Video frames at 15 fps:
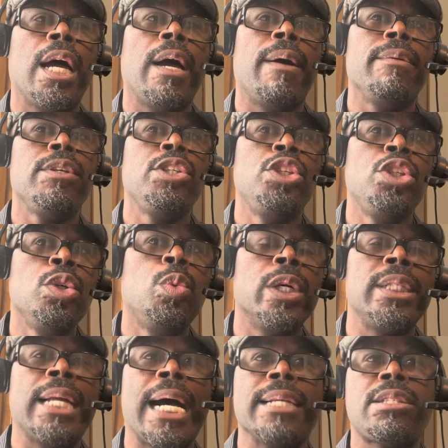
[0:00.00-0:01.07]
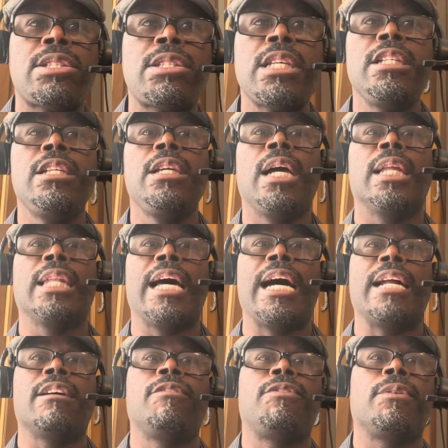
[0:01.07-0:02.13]
you would not see a lot
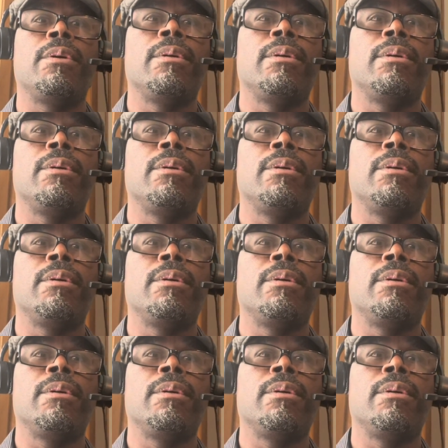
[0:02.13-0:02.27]
of